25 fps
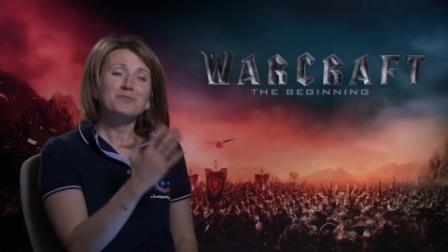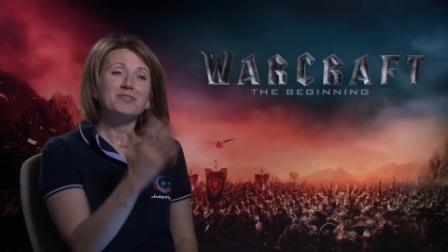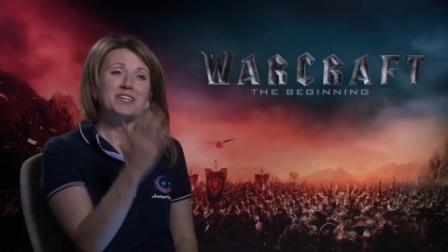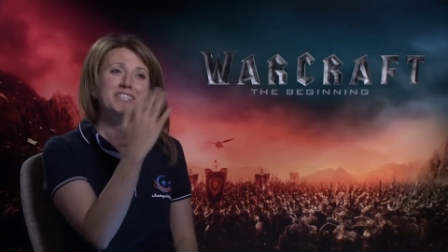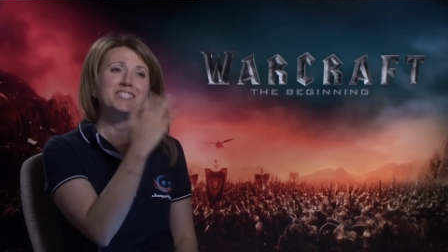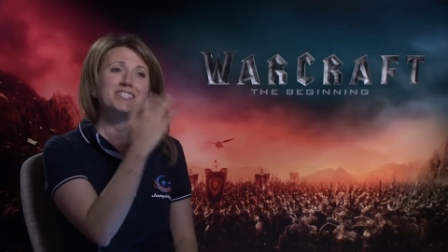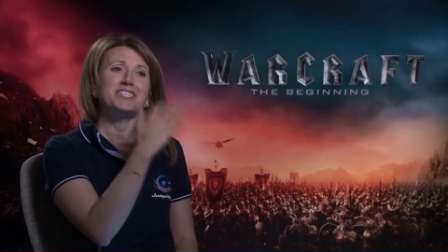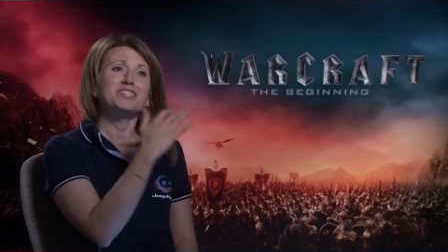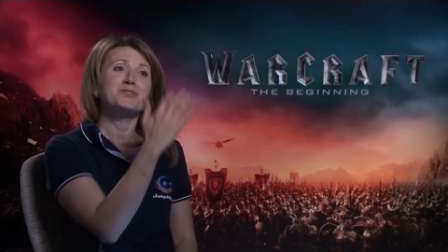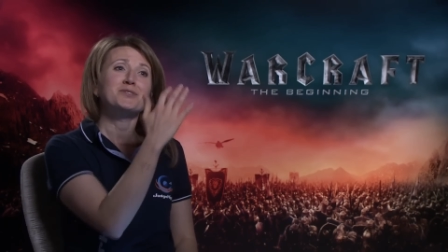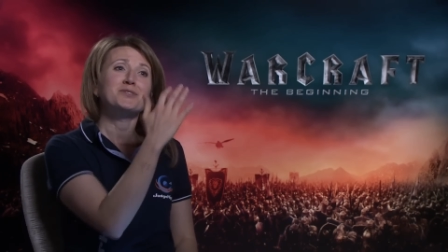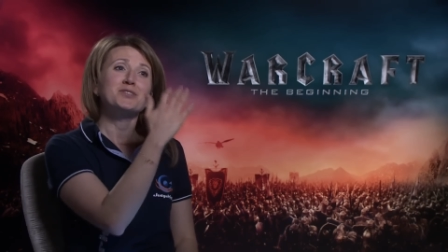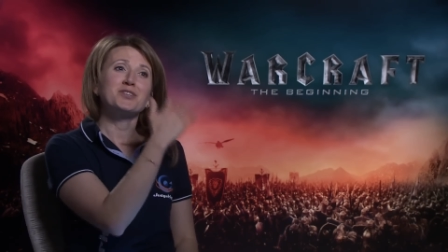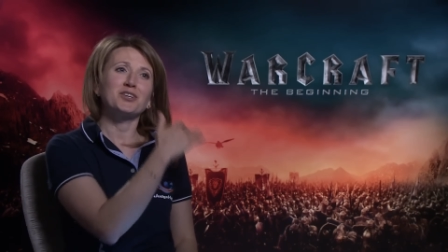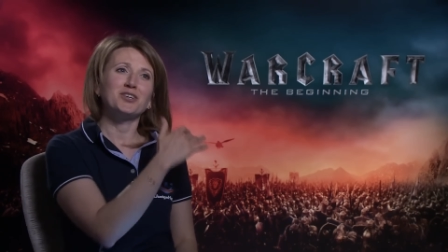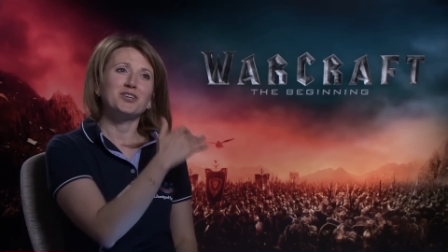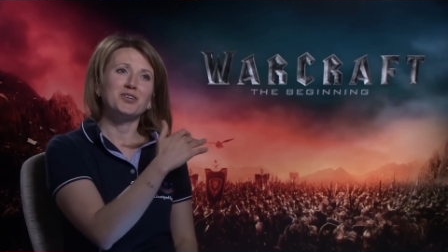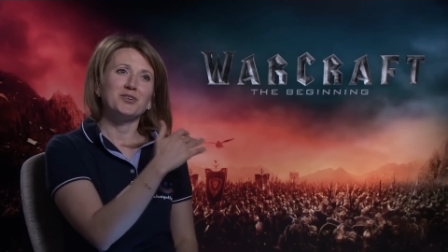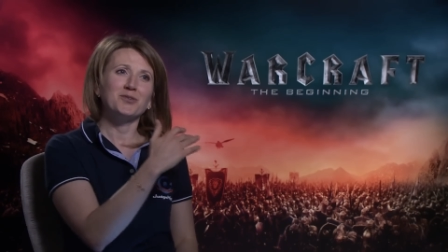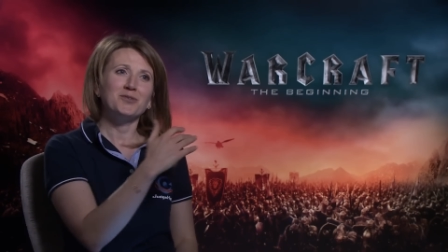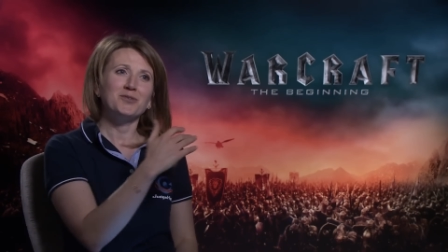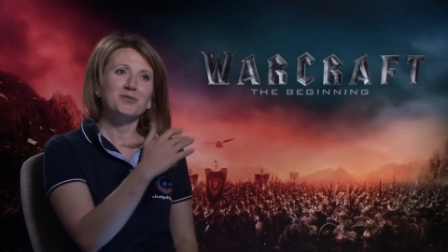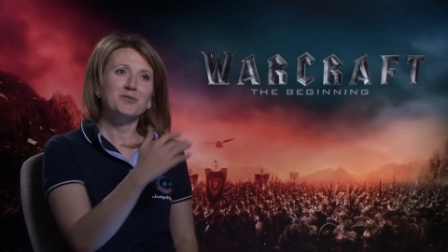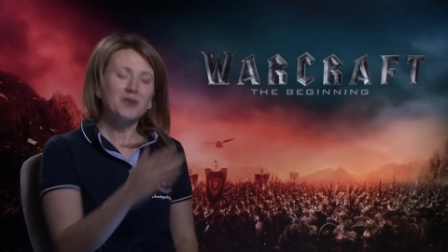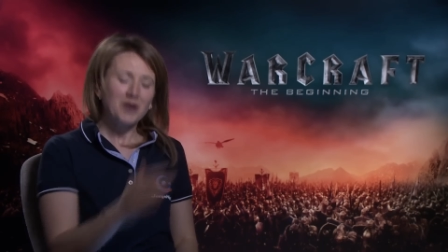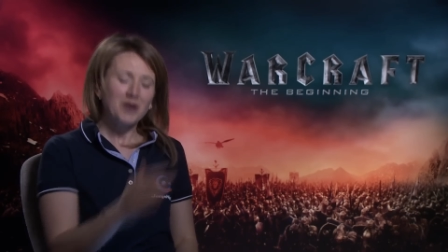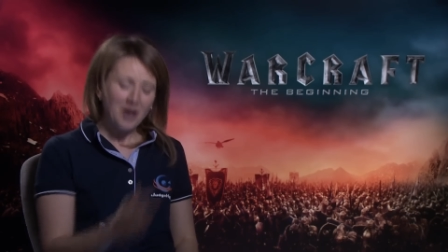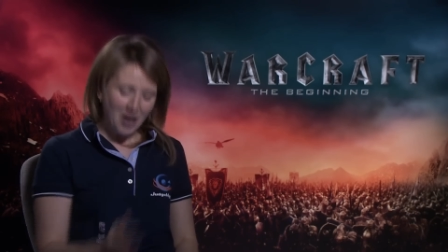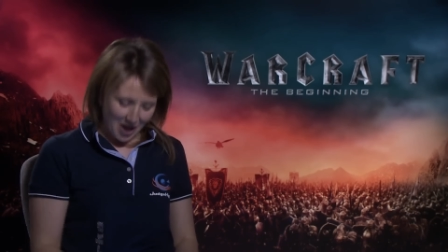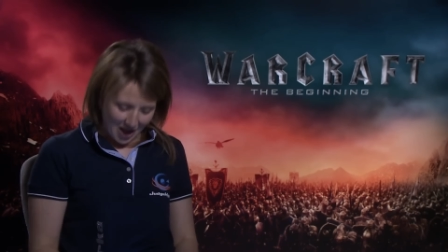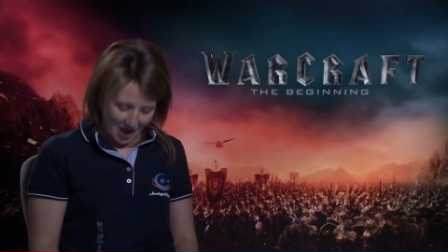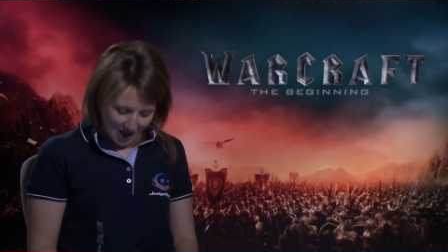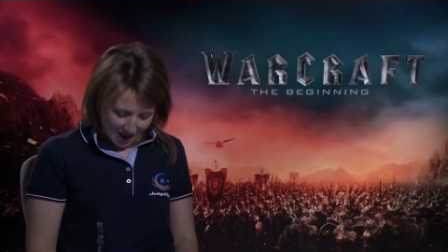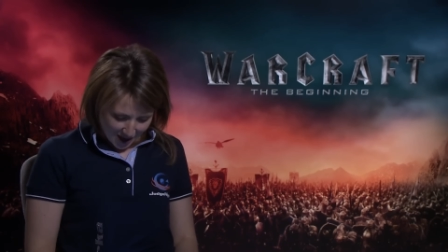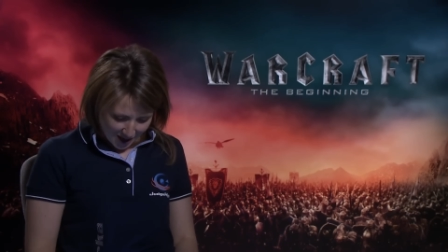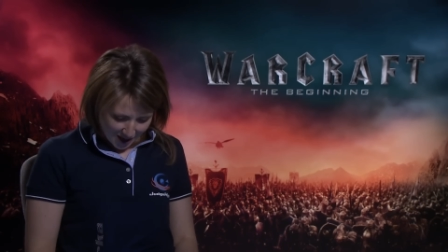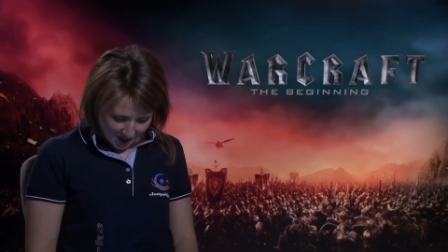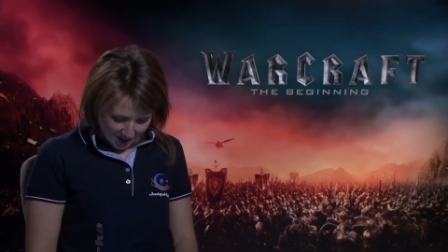10 years ago,
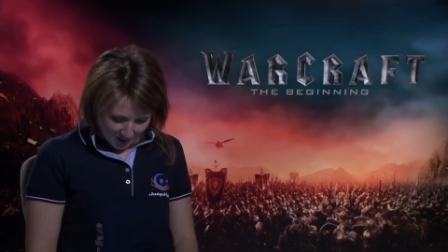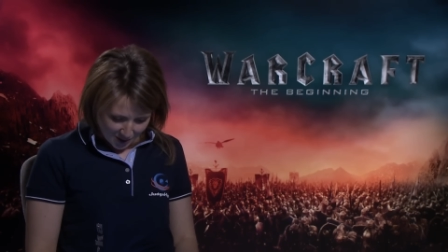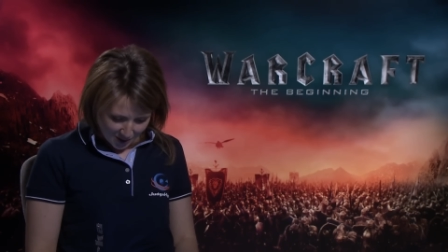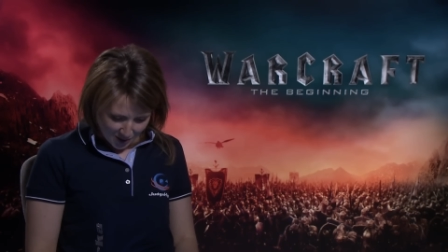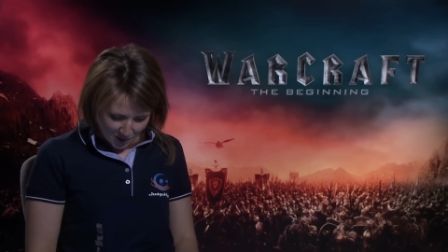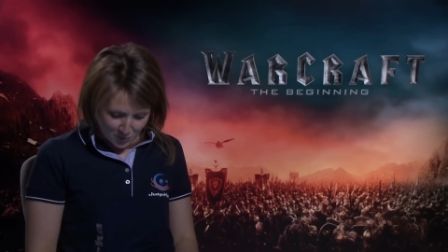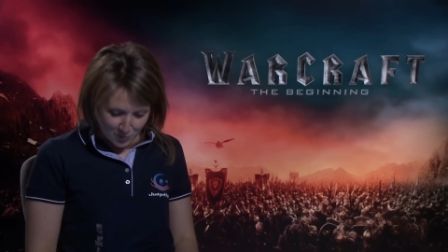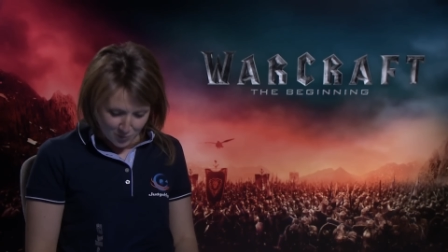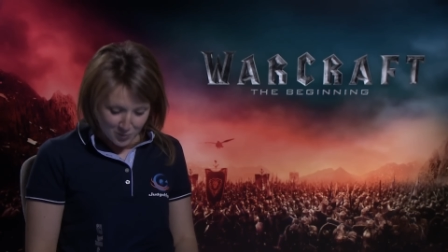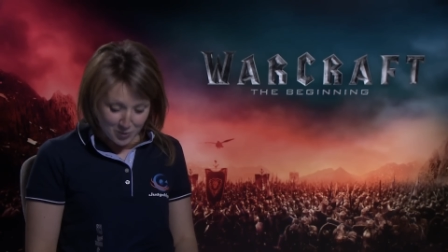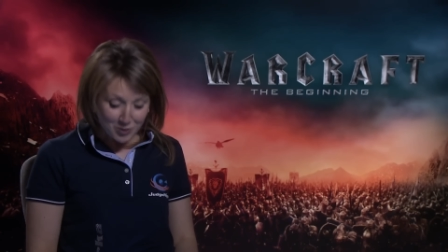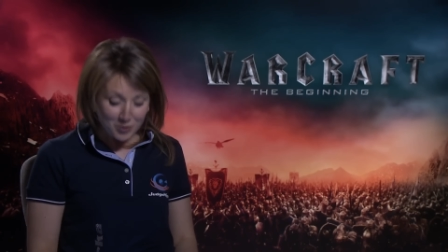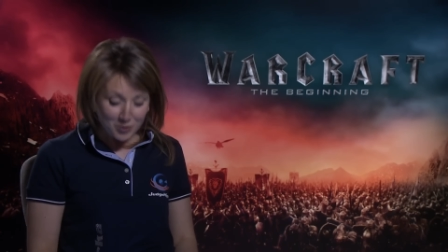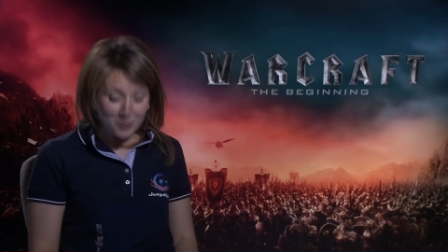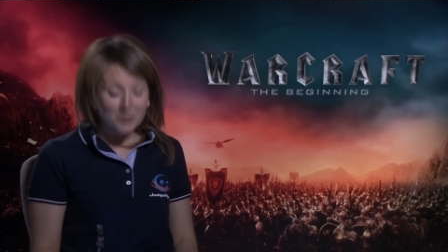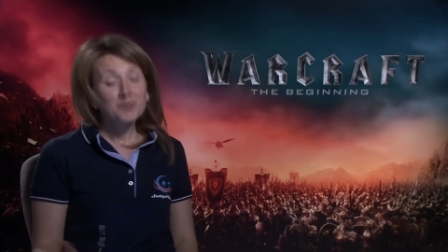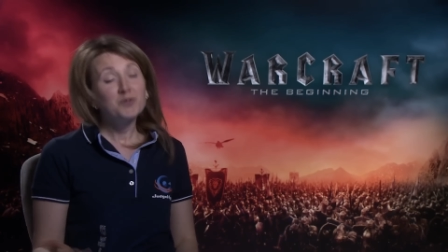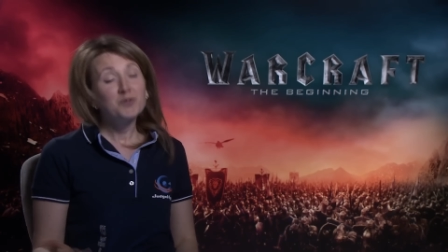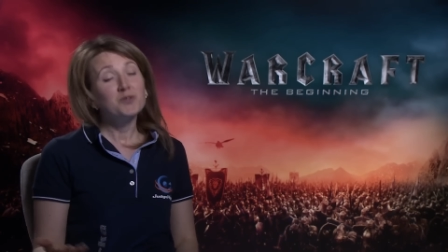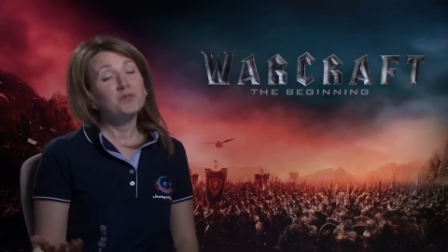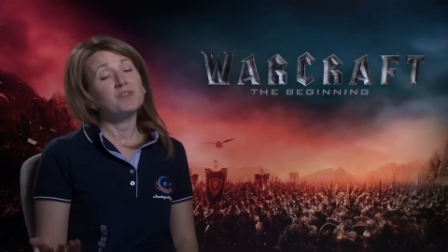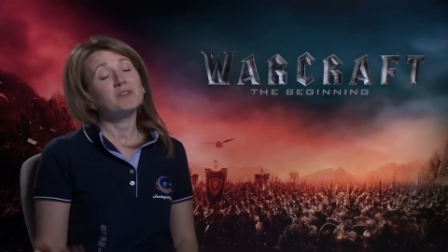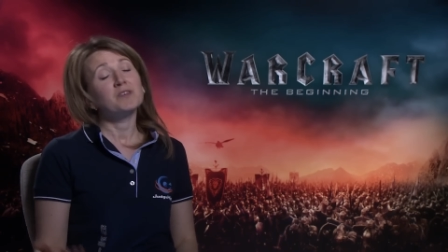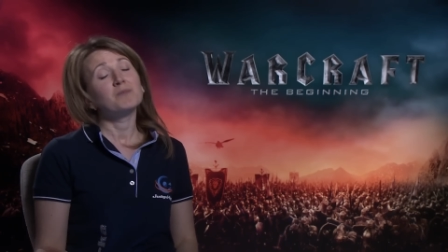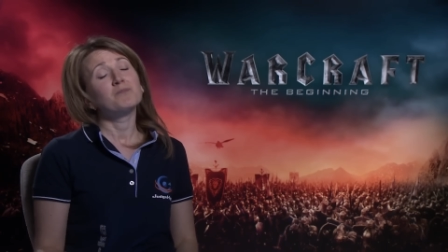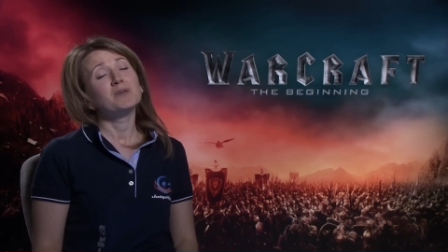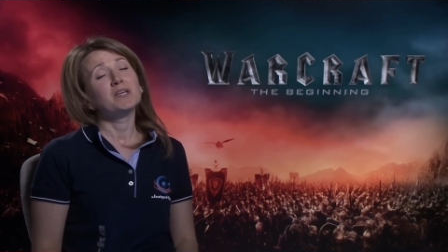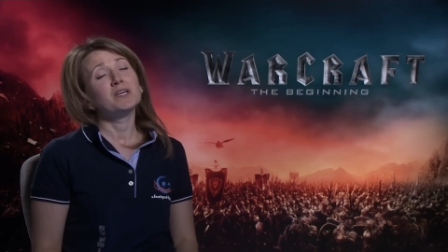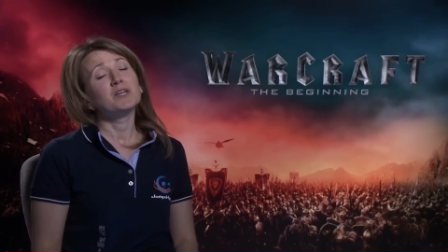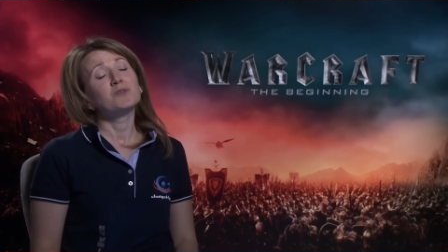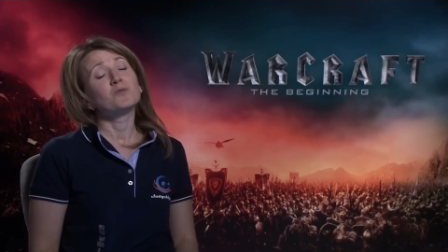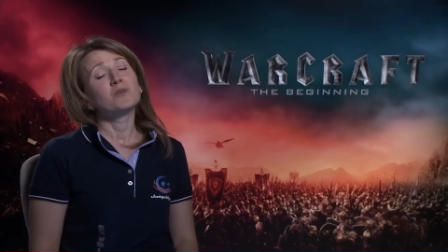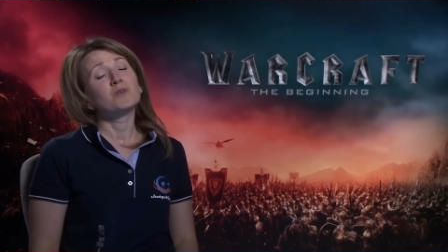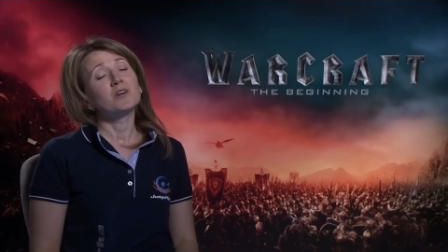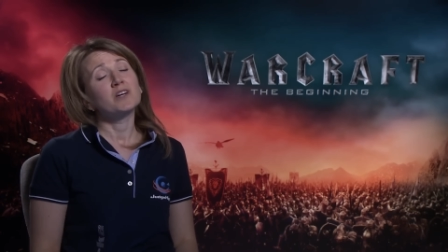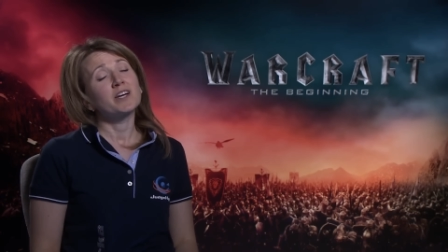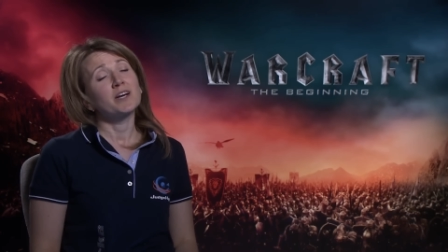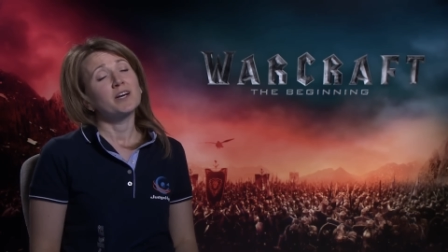would the movie be
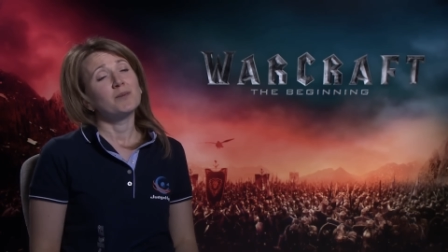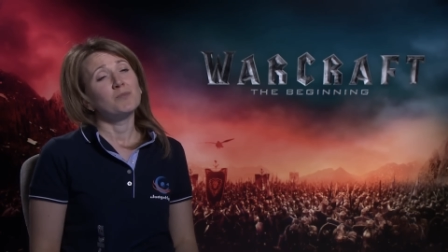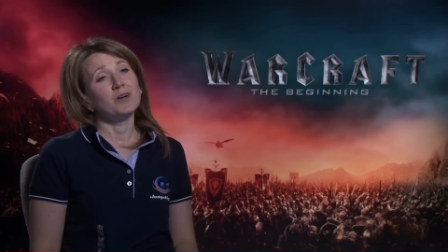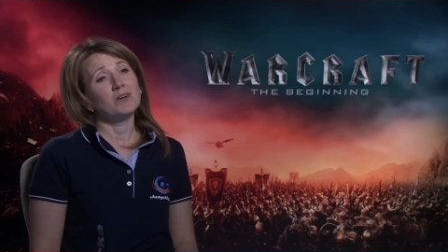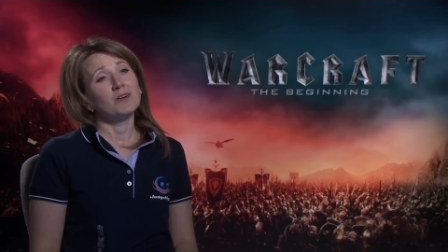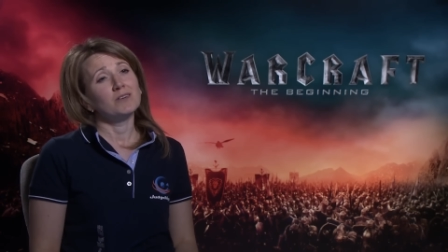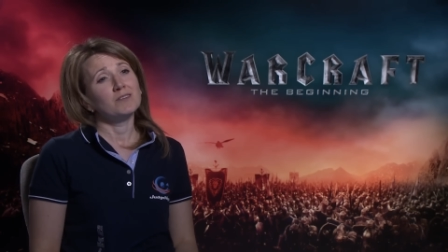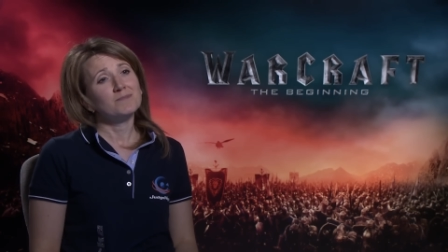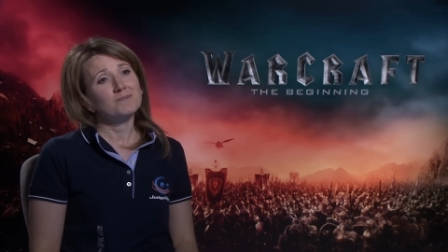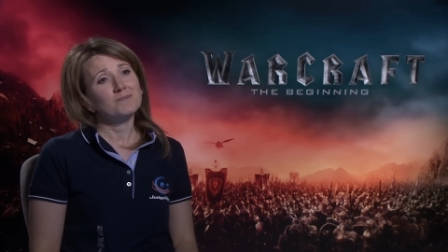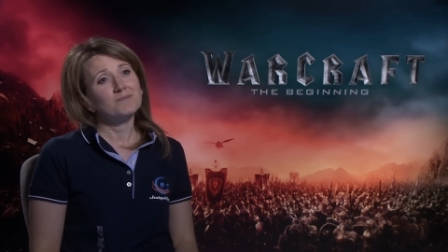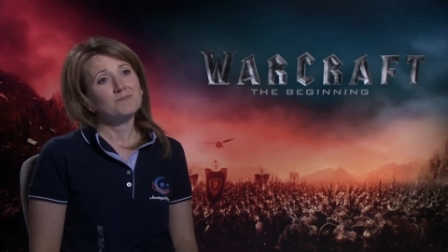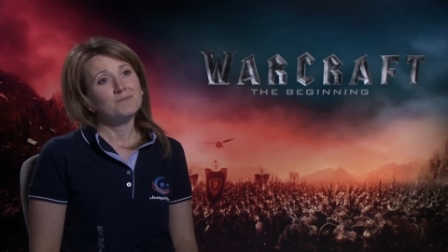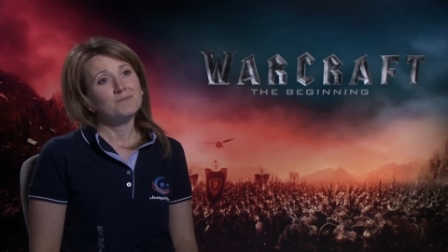workable?